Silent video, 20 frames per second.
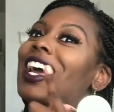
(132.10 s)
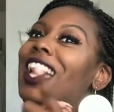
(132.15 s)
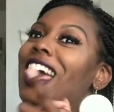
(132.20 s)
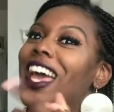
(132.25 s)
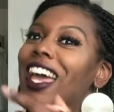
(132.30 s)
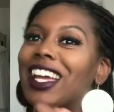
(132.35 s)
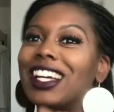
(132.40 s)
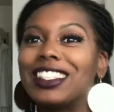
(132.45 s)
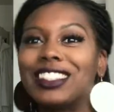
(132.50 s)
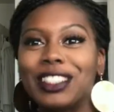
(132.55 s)

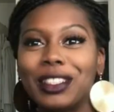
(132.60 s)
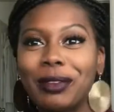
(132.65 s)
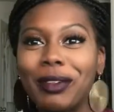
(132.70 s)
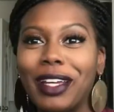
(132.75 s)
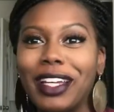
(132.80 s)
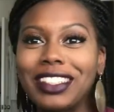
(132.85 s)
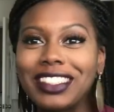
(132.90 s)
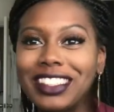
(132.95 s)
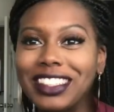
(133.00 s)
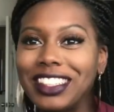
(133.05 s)
Hey, Auntie
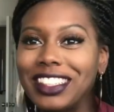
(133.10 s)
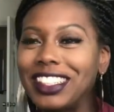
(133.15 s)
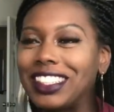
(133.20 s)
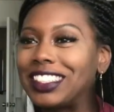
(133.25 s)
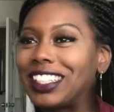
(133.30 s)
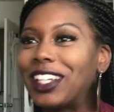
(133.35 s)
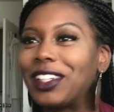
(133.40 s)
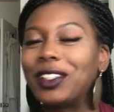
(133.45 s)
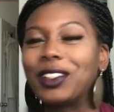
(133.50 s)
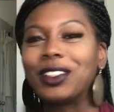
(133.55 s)
Patsy,
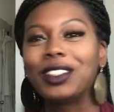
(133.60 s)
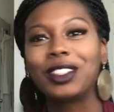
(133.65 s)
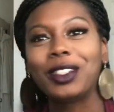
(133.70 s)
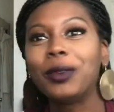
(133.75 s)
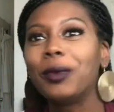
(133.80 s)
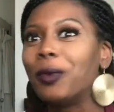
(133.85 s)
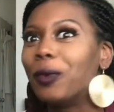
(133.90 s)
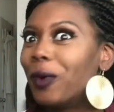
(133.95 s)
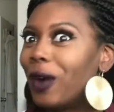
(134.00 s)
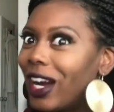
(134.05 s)
because I know she
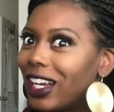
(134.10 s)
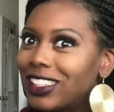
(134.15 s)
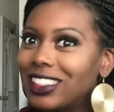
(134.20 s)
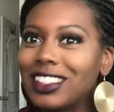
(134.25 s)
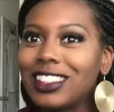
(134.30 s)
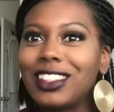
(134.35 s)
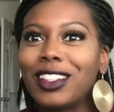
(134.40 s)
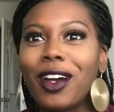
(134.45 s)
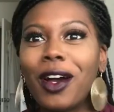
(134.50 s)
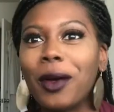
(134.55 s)

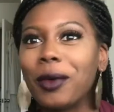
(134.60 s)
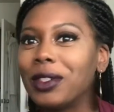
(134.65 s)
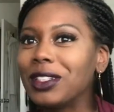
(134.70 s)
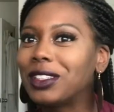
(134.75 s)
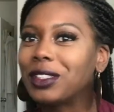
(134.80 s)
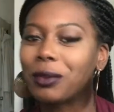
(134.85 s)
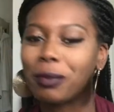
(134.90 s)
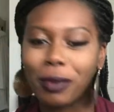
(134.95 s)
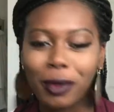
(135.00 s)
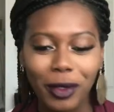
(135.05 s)
watches. She always
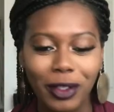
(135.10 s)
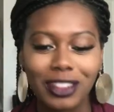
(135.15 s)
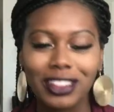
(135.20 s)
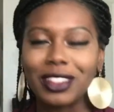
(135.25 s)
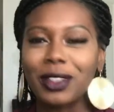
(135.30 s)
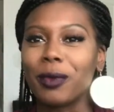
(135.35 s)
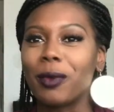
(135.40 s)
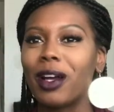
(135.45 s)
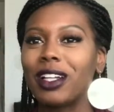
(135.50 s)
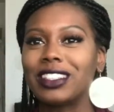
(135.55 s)
supports
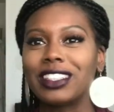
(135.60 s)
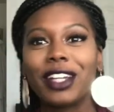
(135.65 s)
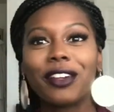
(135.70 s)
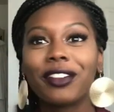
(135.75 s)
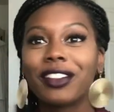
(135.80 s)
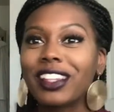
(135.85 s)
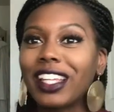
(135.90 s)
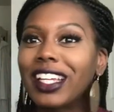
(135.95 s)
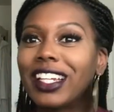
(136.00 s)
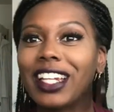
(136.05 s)
and watch
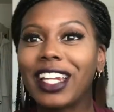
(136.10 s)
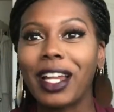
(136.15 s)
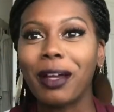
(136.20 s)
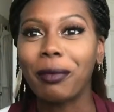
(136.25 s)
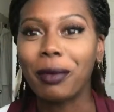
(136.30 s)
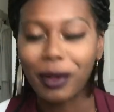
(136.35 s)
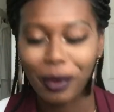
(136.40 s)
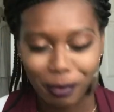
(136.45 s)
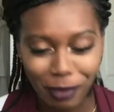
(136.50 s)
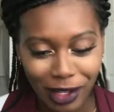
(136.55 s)
everything that I
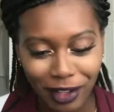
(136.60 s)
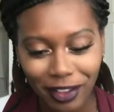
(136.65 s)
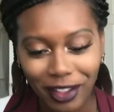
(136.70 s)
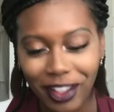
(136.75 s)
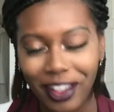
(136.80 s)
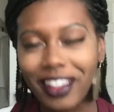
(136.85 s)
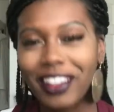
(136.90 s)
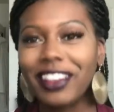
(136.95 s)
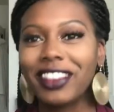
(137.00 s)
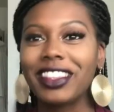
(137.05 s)
put on
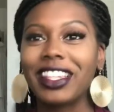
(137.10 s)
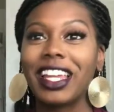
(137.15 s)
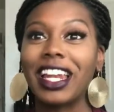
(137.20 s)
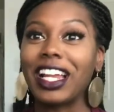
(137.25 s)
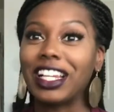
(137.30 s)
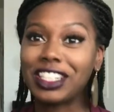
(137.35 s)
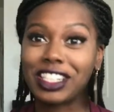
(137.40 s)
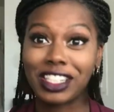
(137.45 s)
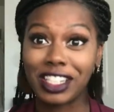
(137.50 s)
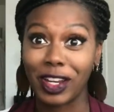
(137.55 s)
that
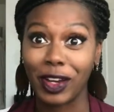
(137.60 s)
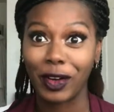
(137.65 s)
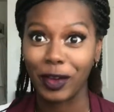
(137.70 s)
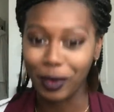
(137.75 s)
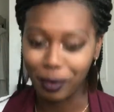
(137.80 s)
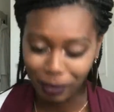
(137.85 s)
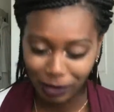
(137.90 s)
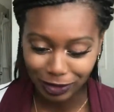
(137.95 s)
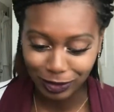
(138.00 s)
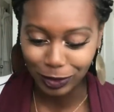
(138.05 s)
I share
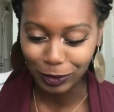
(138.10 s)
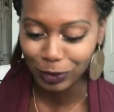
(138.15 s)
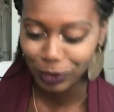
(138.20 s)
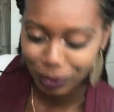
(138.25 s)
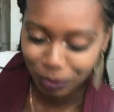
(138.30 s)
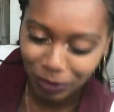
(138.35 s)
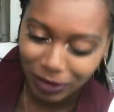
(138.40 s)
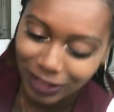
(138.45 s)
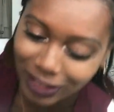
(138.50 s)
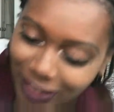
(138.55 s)
on my
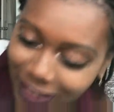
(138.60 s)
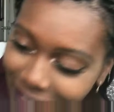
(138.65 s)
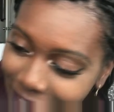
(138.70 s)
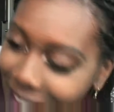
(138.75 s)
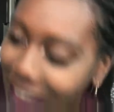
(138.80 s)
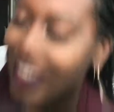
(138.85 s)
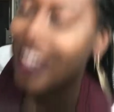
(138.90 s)
social media.